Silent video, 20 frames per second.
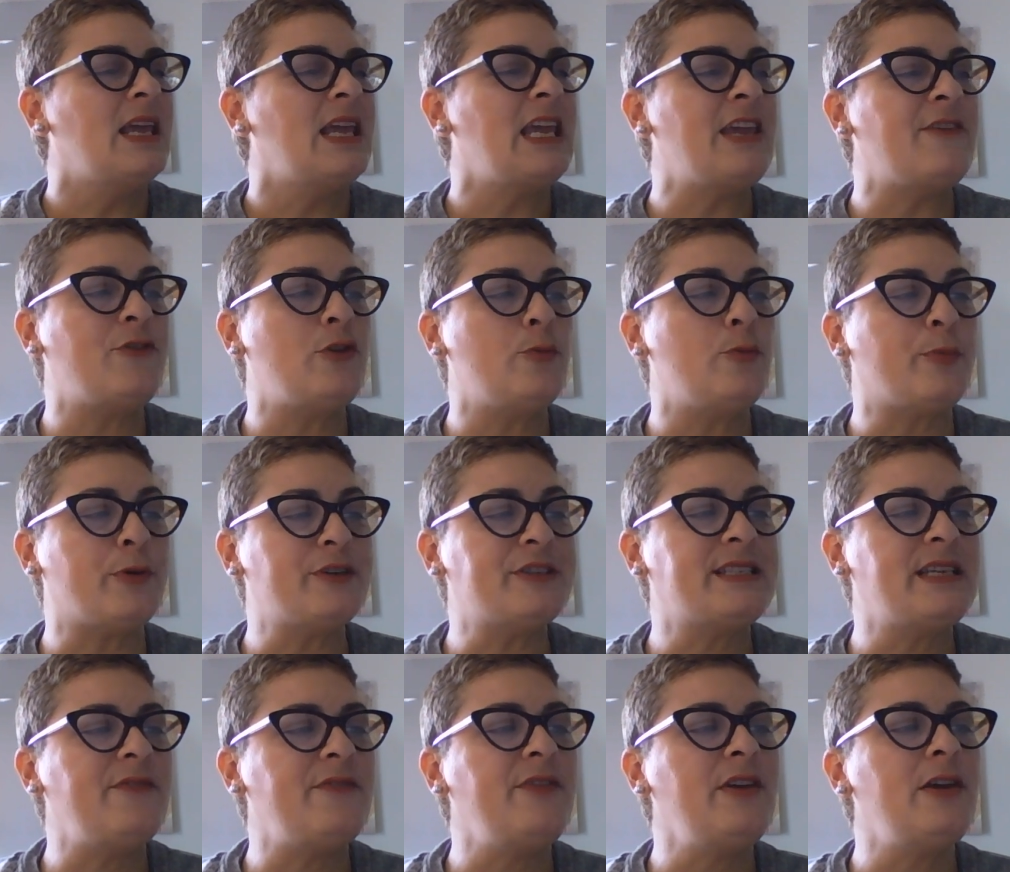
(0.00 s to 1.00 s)
If you
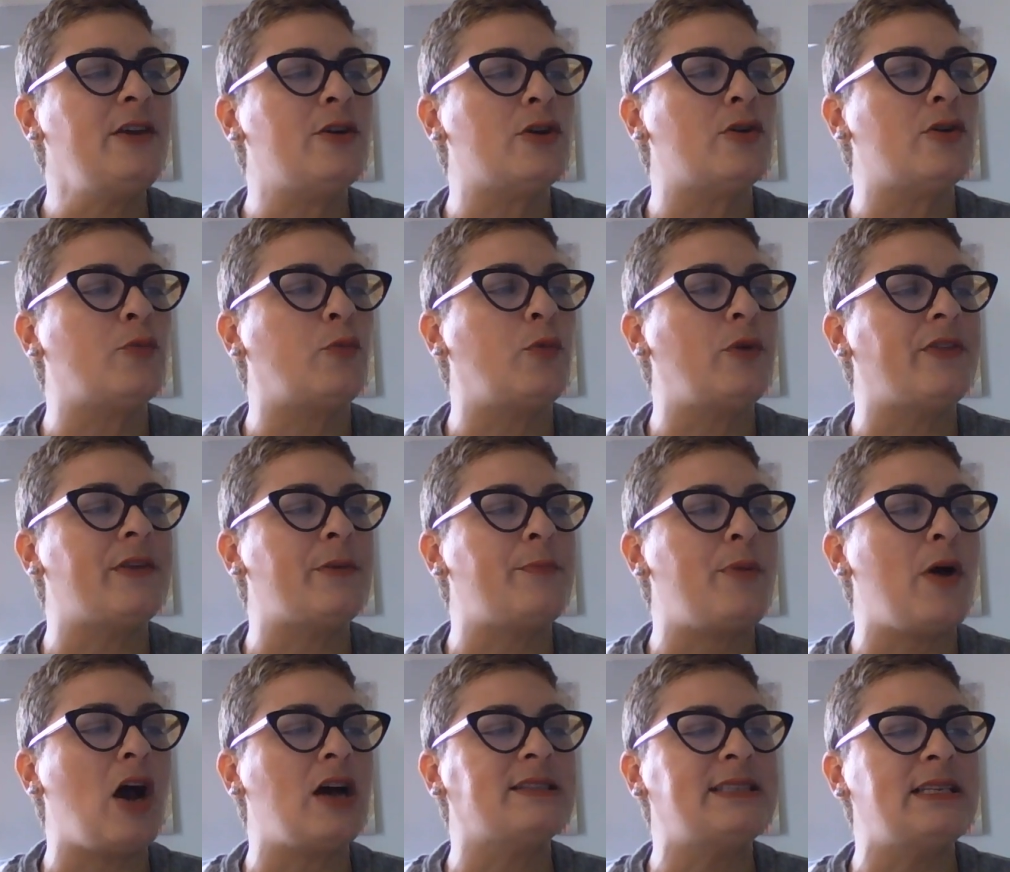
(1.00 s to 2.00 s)
persevere with a
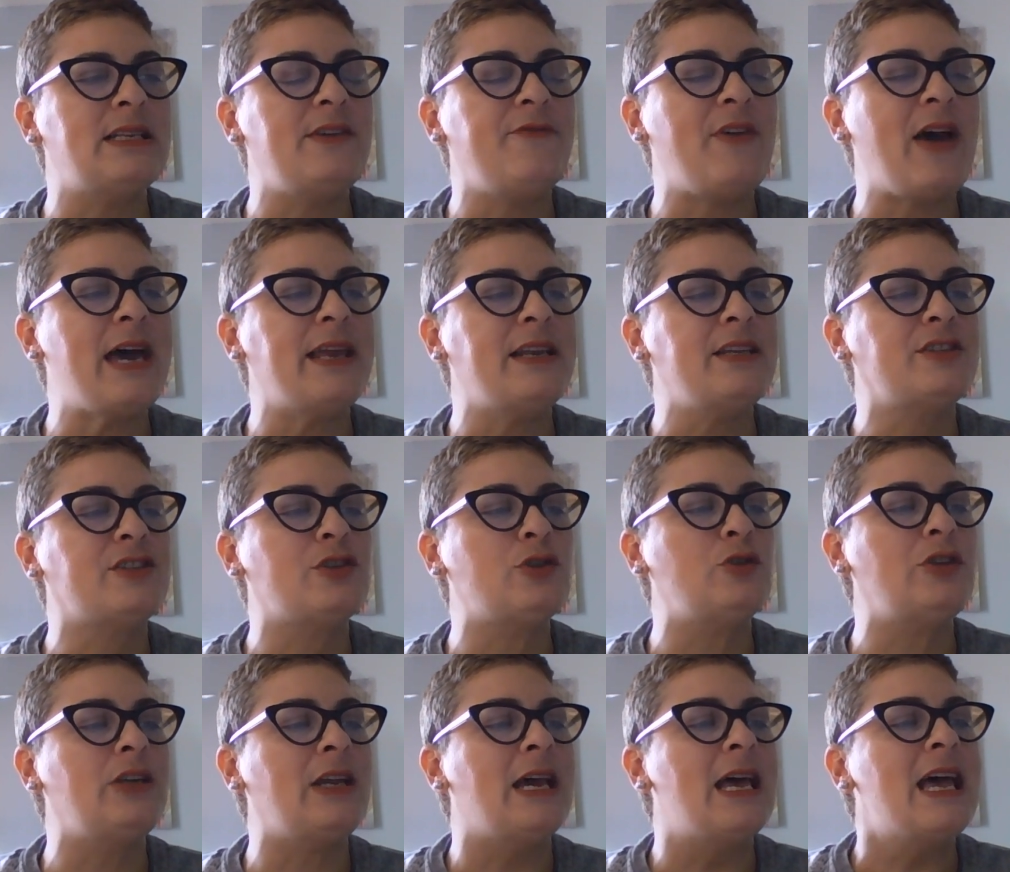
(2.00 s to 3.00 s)
positive
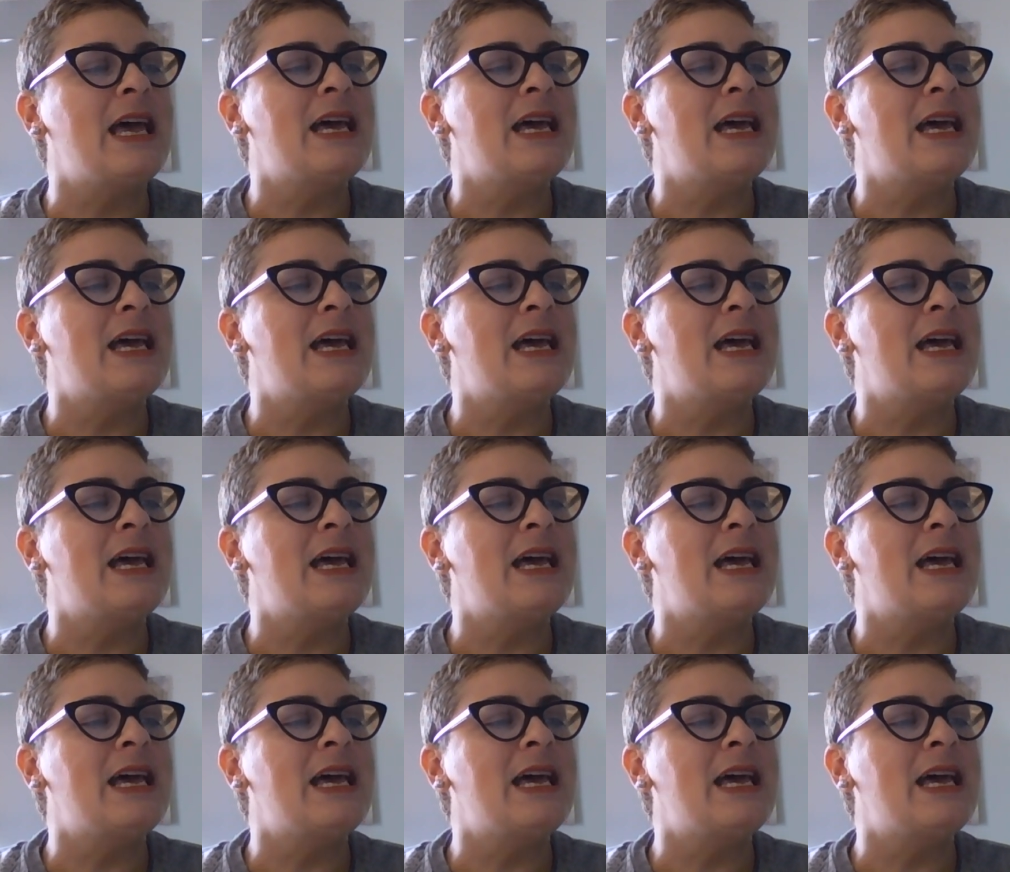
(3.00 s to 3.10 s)
attitude,